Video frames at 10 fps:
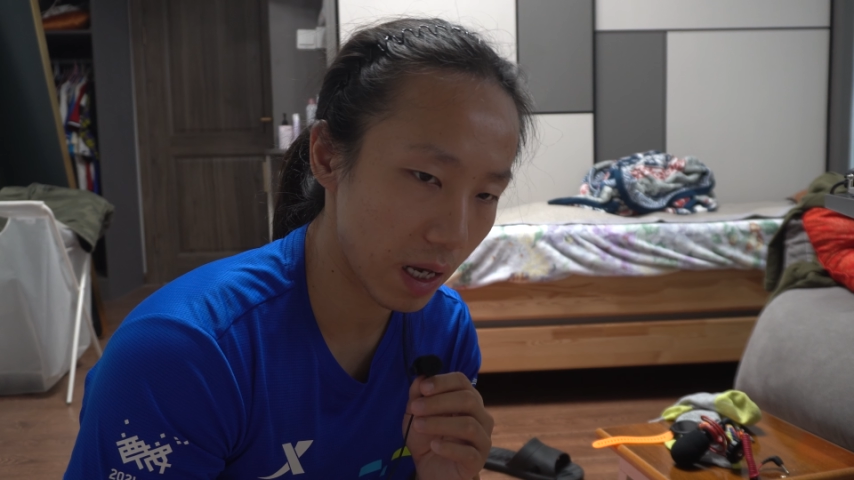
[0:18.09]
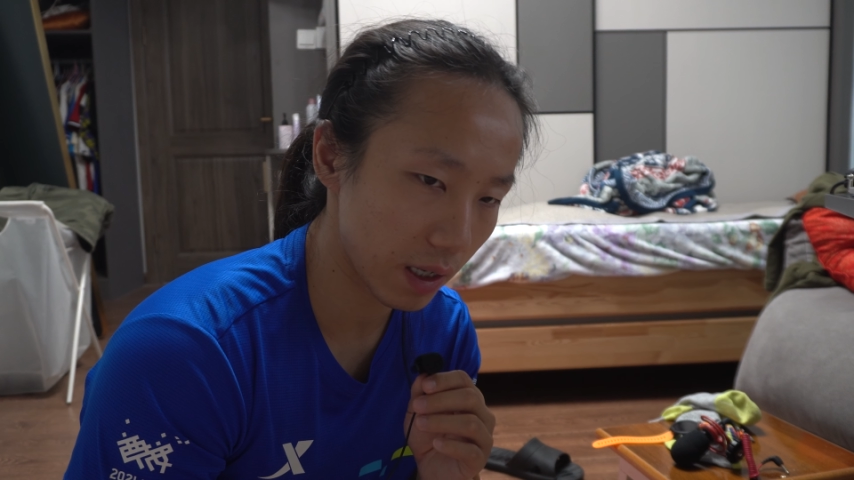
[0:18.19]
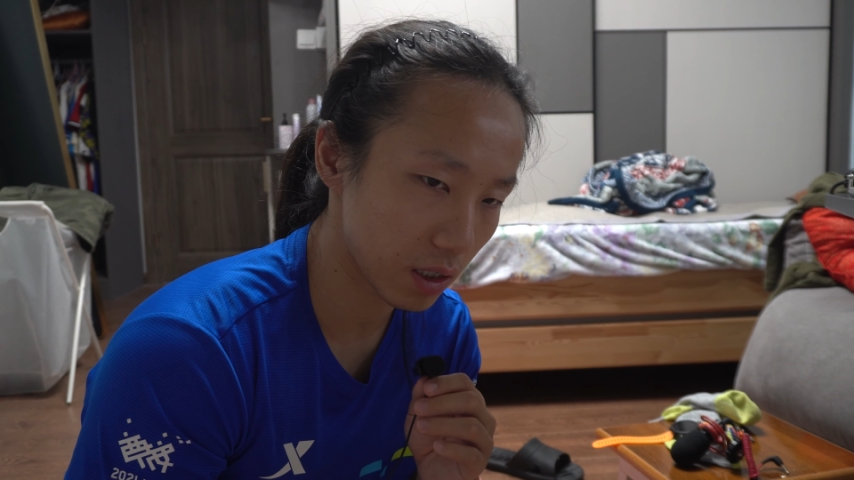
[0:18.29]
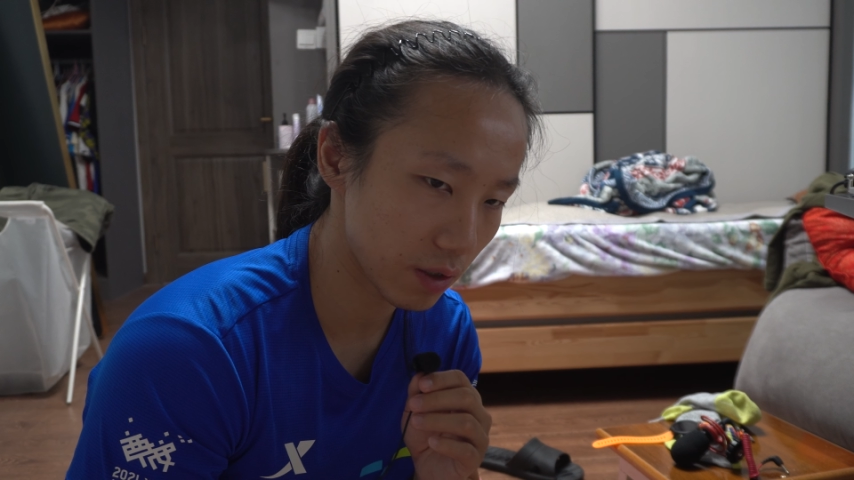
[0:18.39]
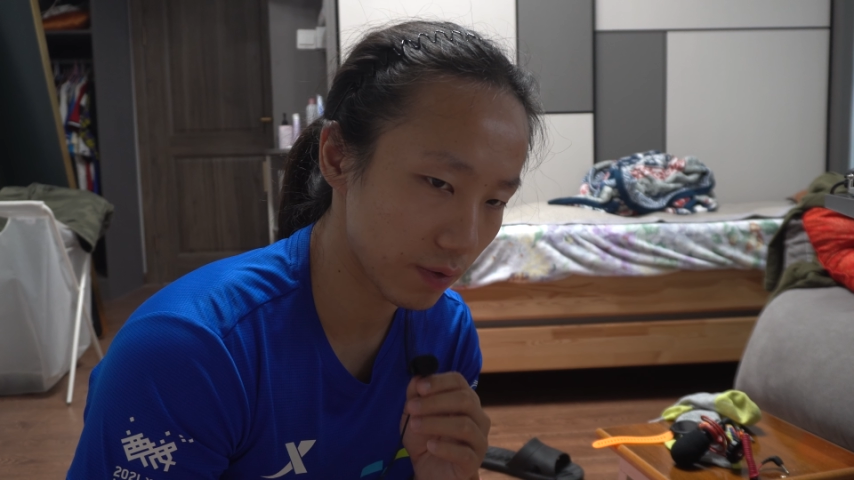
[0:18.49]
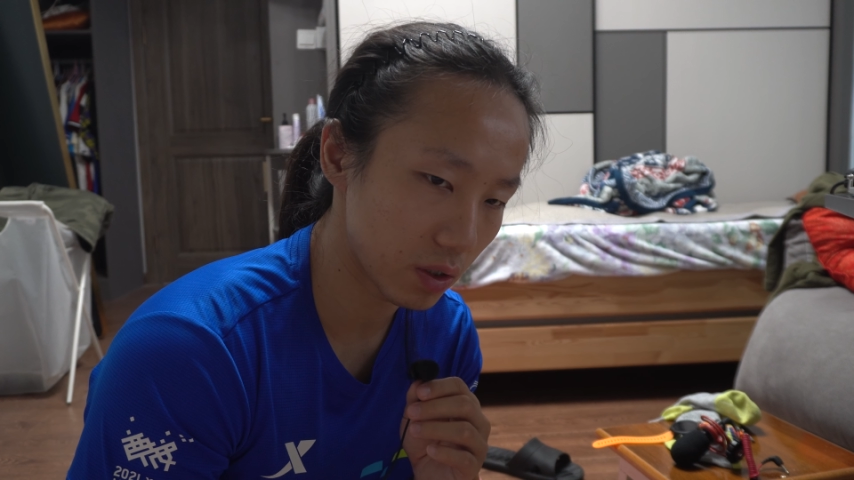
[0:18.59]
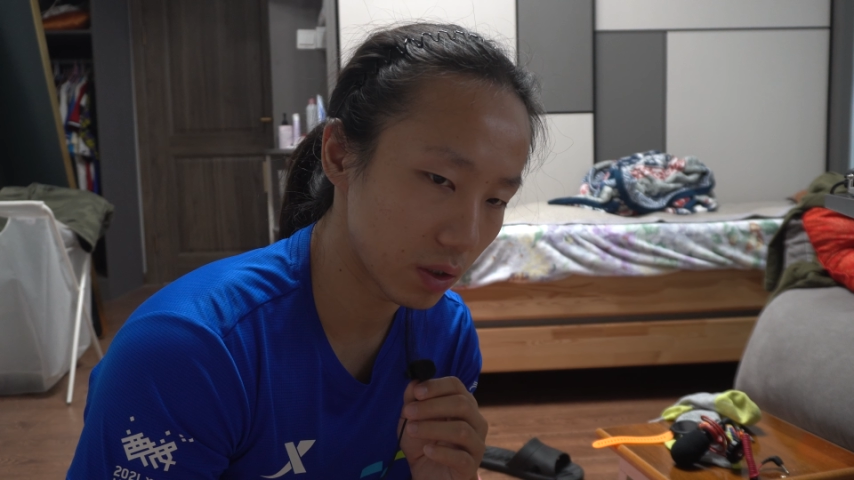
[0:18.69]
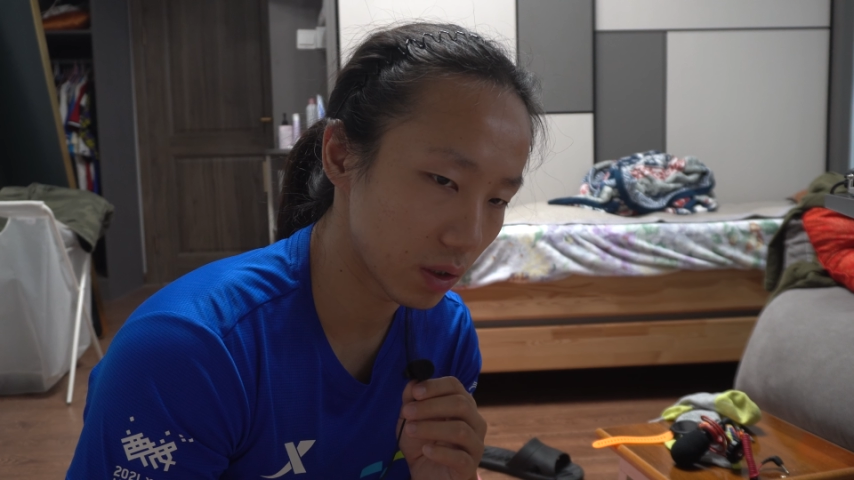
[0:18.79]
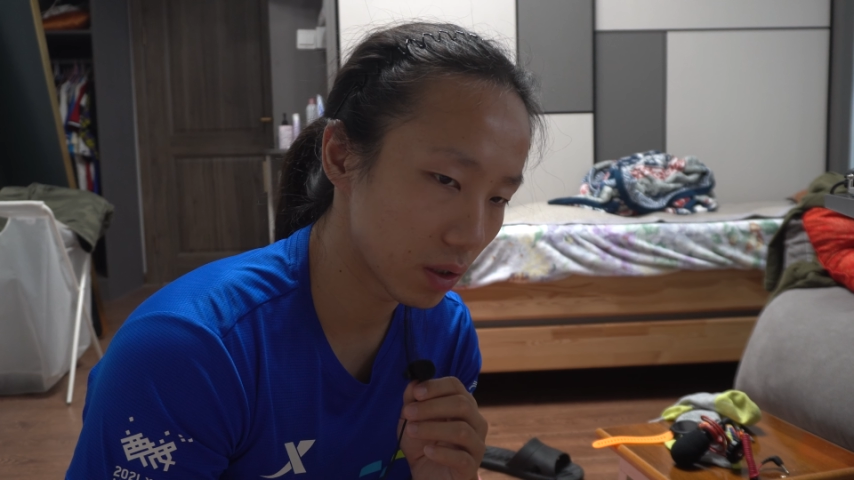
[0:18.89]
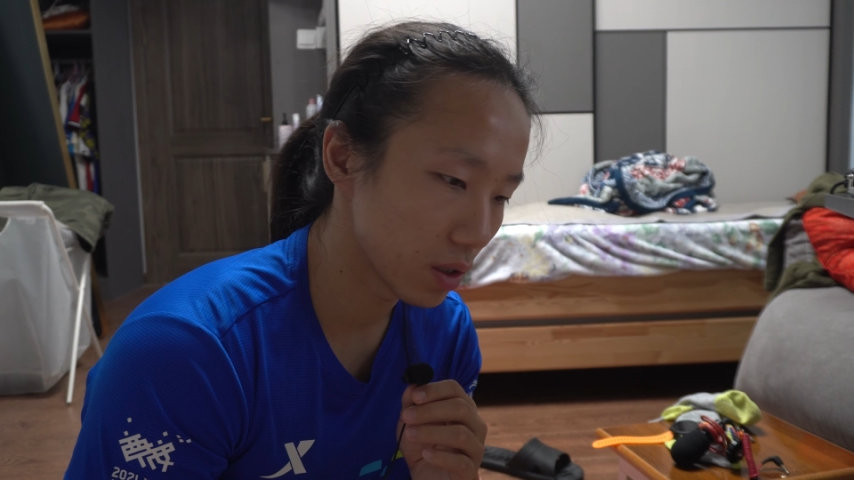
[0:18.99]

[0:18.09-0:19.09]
activity.